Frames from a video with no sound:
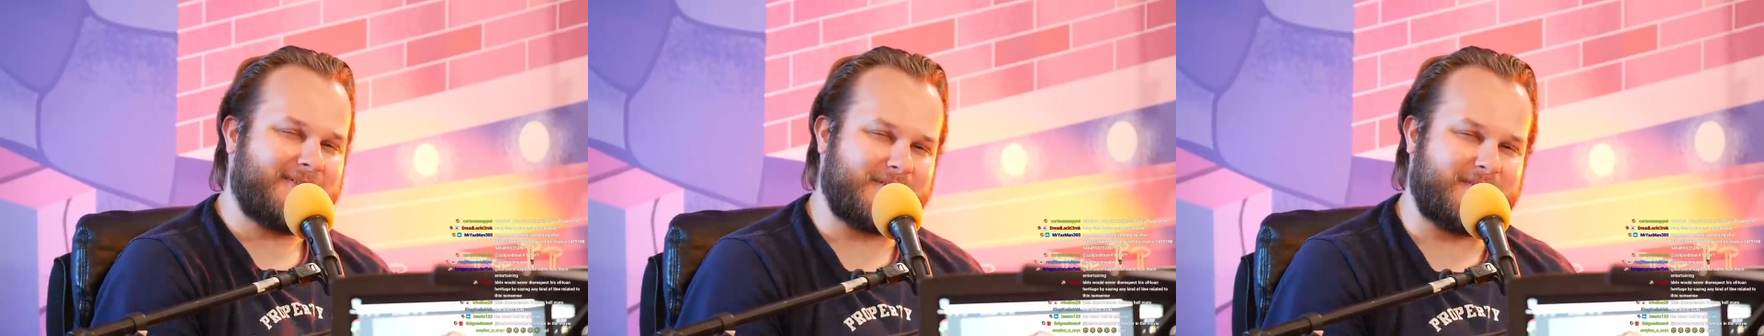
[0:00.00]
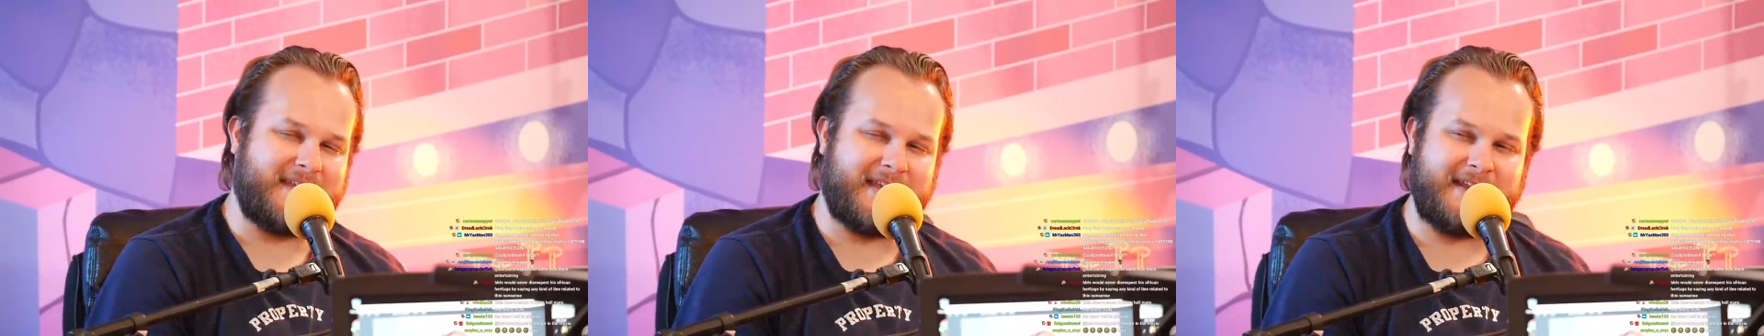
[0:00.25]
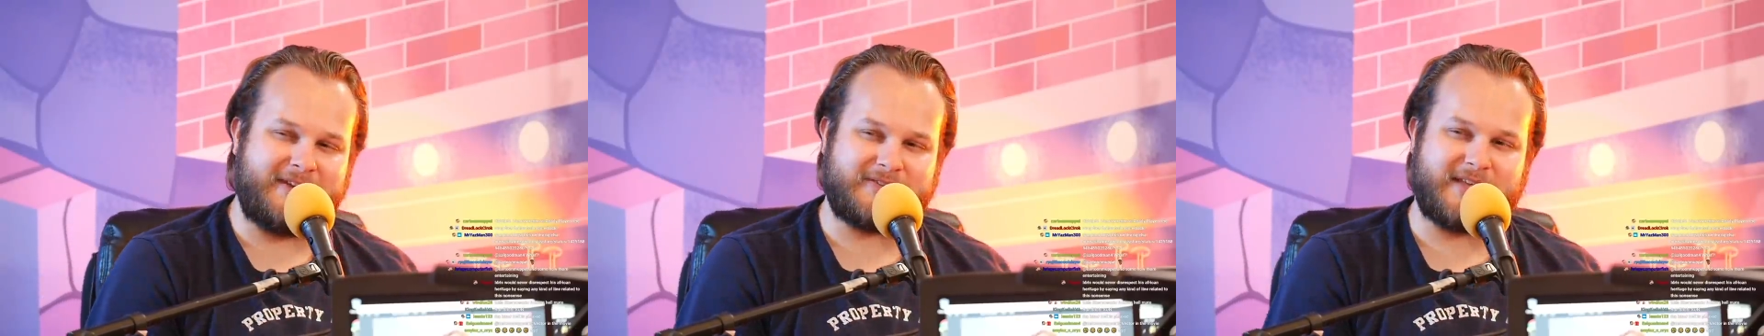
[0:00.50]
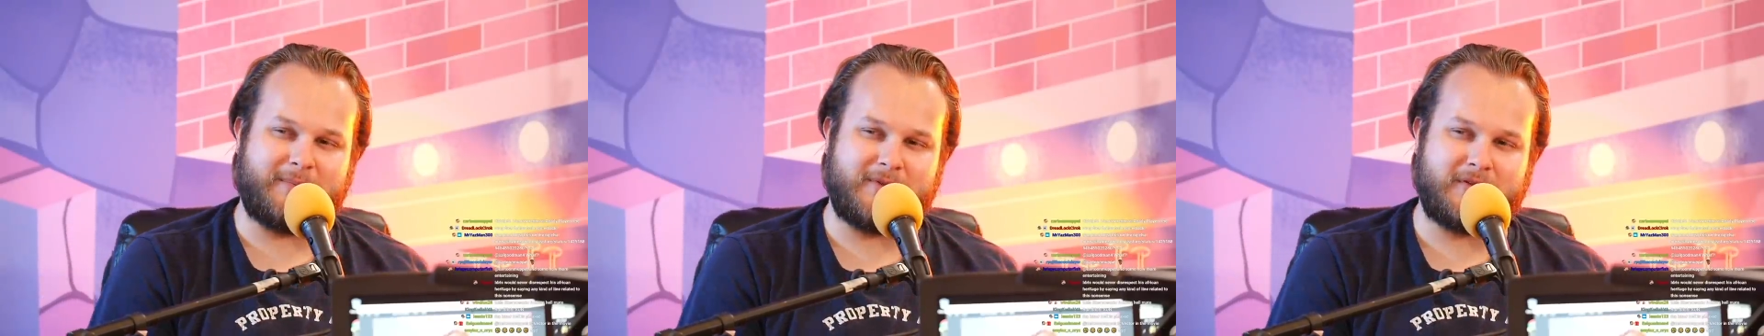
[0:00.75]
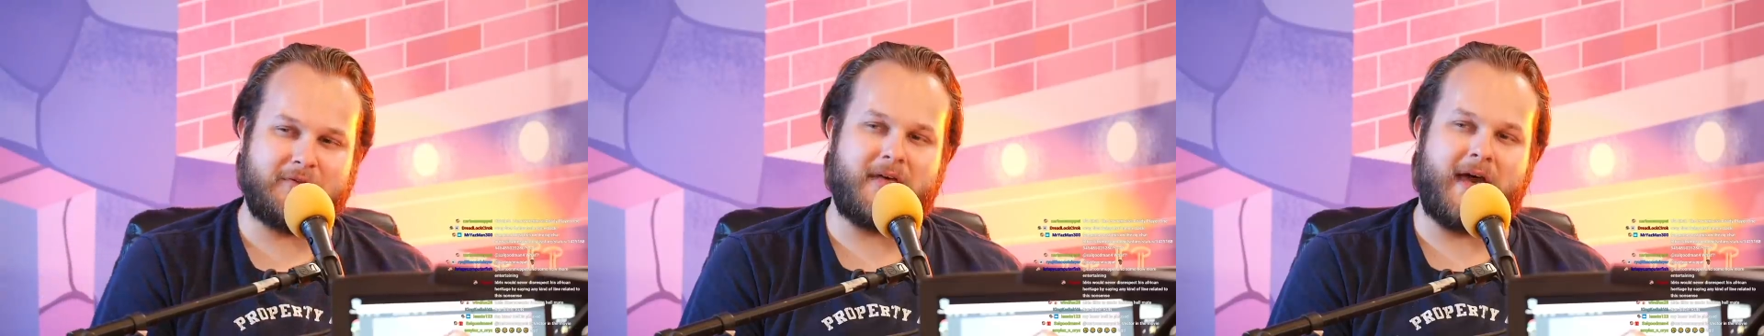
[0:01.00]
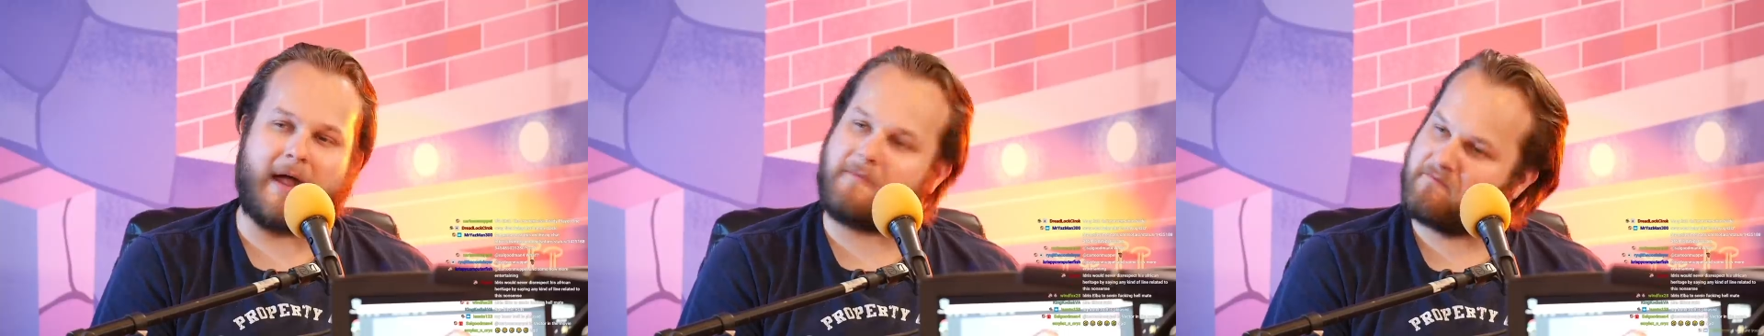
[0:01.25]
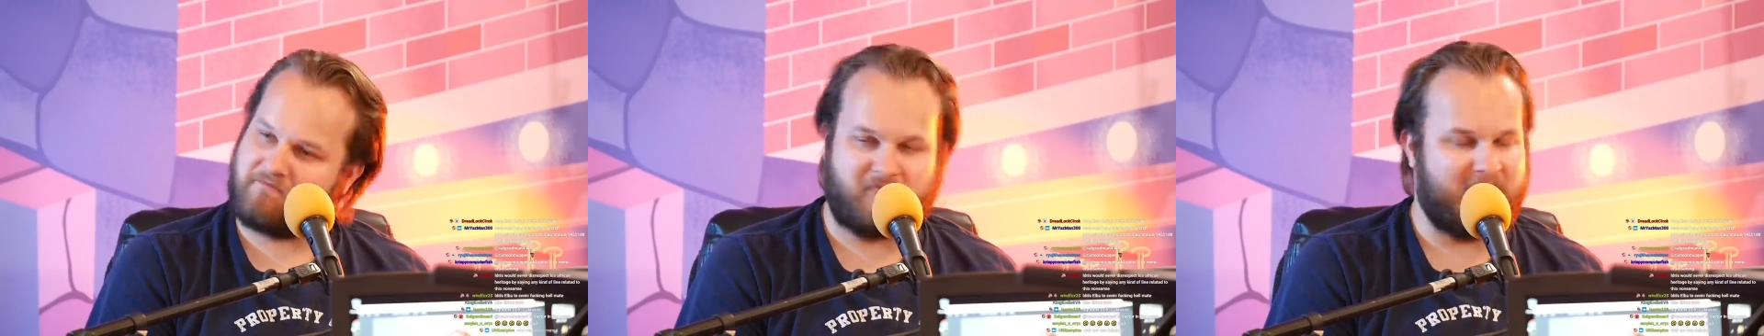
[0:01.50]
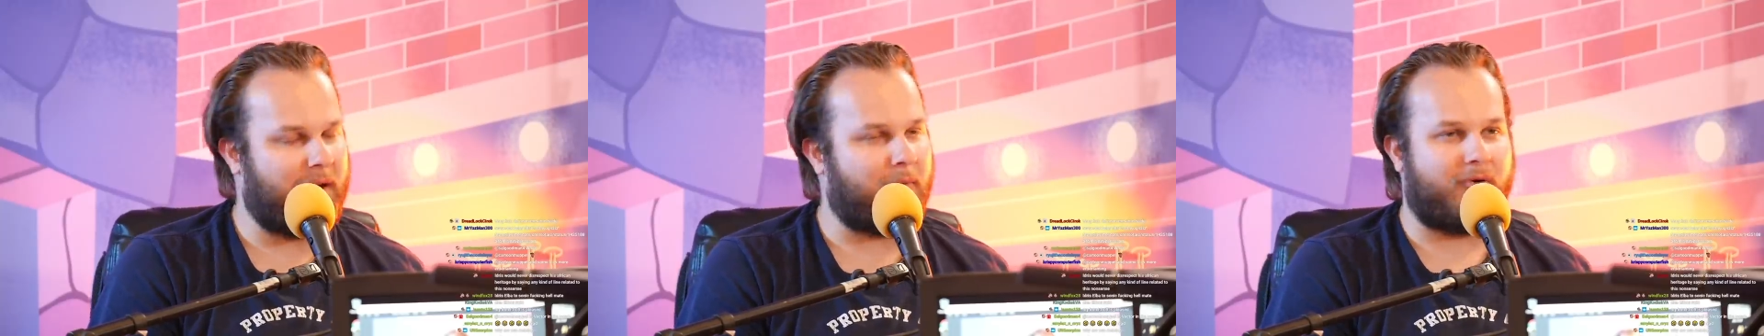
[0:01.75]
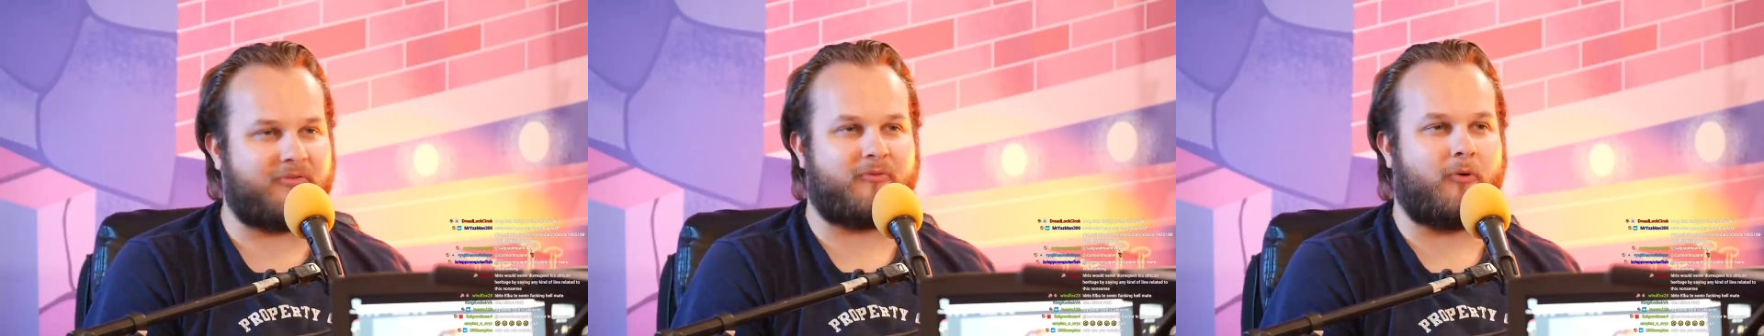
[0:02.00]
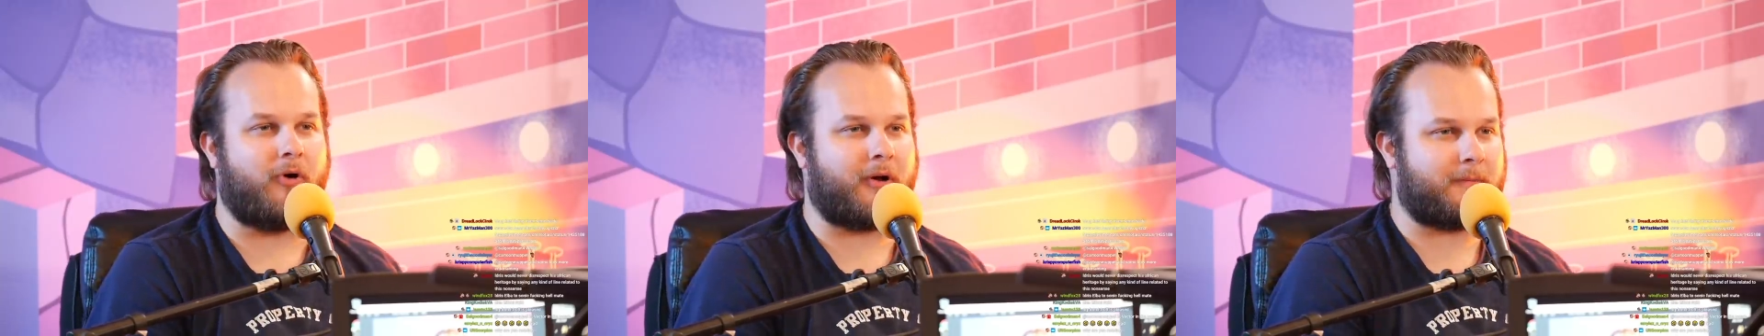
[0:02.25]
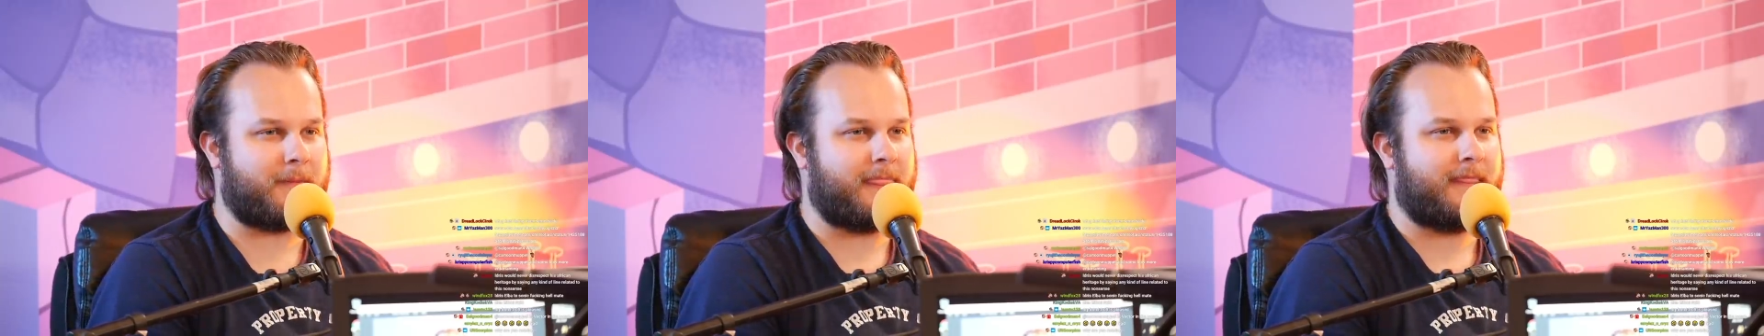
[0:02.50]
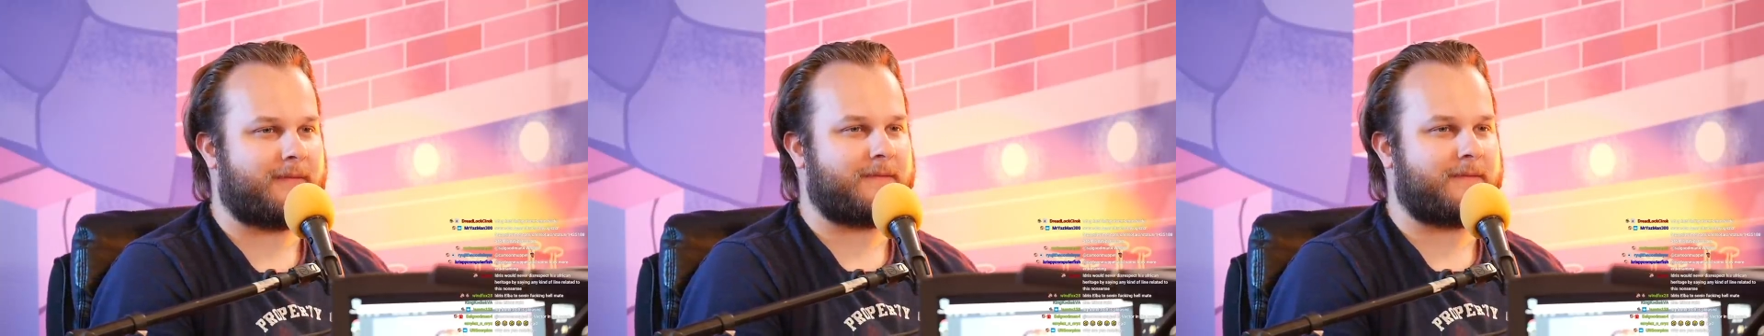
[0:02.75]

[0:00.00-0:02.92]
so if they can get Idris Elba to do that. If they get, they,